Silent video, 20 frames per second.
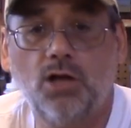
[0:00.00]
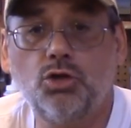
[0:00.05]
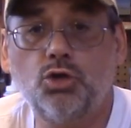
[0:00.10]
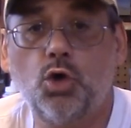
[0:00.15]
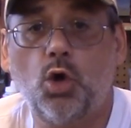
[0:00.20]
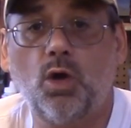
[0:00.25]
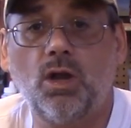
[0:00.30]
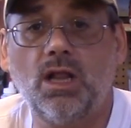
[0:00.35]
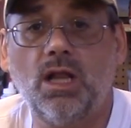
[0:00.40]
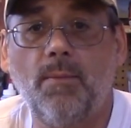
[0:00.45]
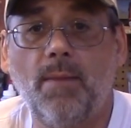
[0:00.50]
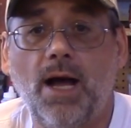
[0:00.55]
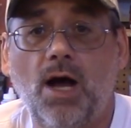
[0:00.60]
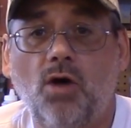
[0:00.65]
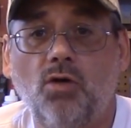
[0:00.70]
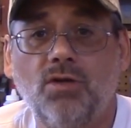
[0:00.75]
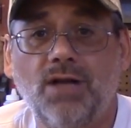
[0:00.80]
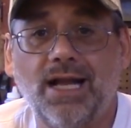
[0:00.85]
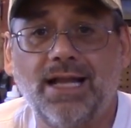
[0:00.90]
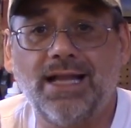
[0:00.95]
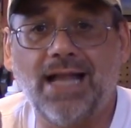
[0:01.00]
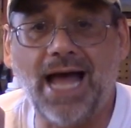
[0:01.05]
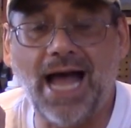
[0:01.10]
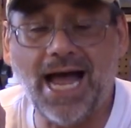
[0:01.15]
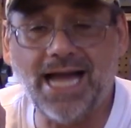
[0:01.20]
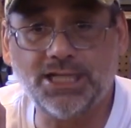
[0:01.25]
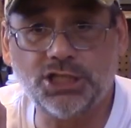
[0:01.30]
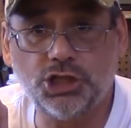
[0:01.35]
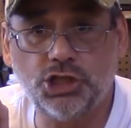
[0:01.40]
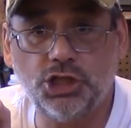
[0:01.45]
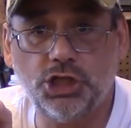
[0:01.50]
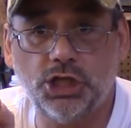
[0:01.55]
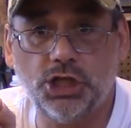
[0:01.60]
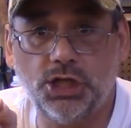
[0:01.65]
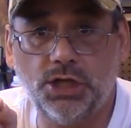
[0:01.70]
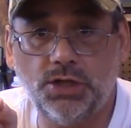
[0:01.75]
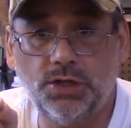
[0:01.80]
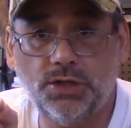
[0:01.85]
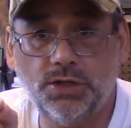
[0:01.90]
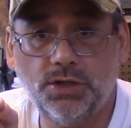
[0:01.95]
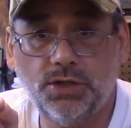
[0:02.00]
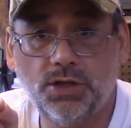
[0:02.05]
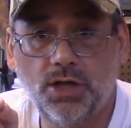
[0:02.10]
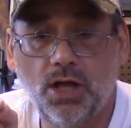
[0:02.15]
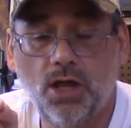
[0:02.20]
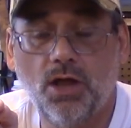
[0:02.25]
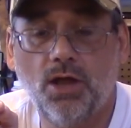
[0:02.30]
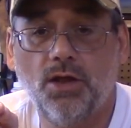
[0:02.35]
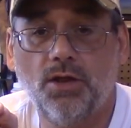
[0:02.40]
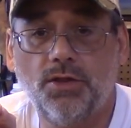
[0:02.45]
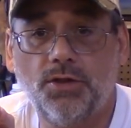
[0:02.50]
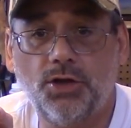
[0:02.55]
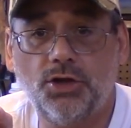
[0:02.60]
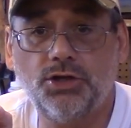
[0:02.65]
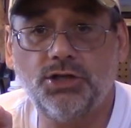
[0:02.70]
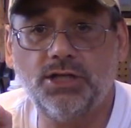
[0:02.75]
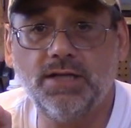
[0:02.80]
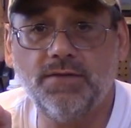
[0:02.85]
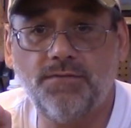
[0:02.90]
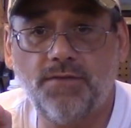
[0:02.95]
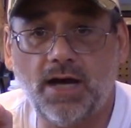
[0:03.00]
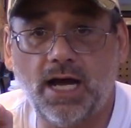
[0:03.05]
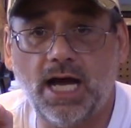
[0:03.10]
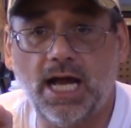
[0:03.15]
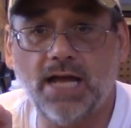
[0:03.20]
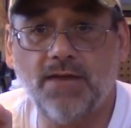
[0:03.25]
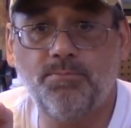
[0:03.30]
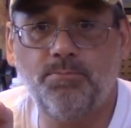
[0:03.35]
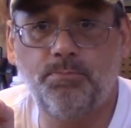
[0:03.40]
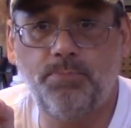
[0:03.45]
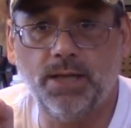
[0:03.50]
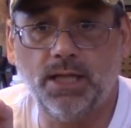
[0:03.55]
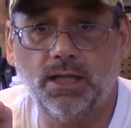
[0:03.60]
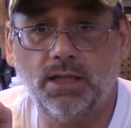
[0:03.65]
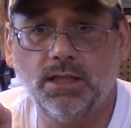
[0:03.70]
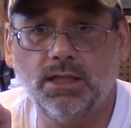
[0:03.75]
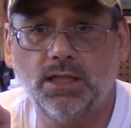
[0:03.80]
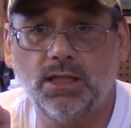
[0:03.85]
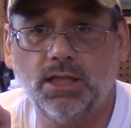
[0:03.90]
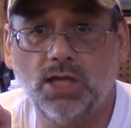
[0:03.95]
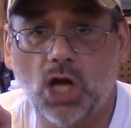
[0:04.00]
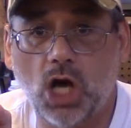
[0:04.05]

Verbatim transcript: Total amount last year, $35 billion.